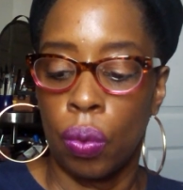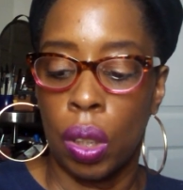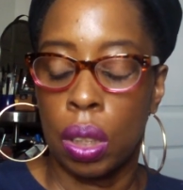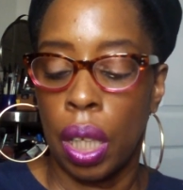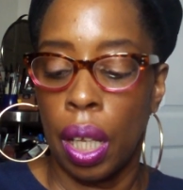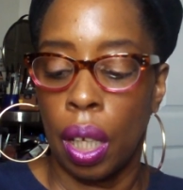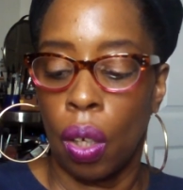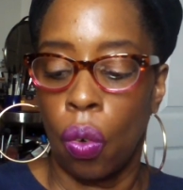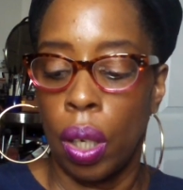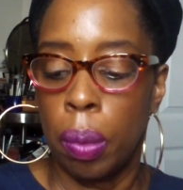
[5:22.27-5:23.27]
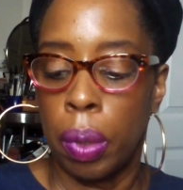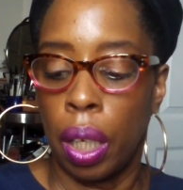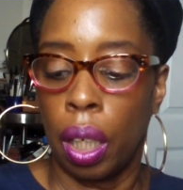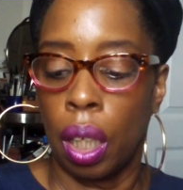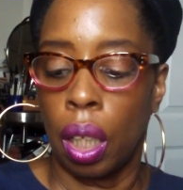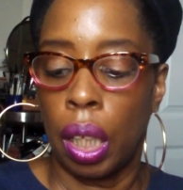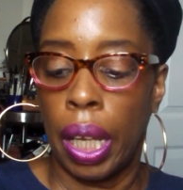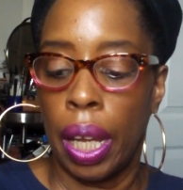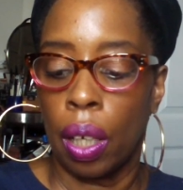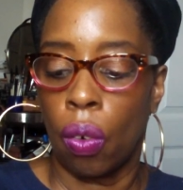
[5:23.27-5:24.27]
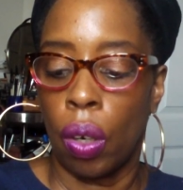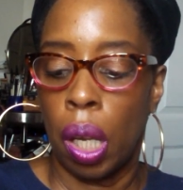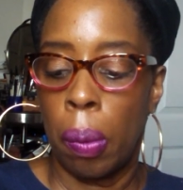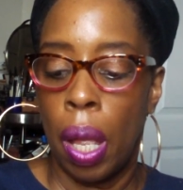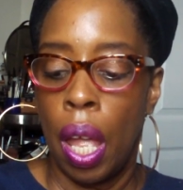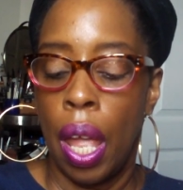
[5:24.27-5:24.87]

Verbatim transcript: It's a hair cream, care cream.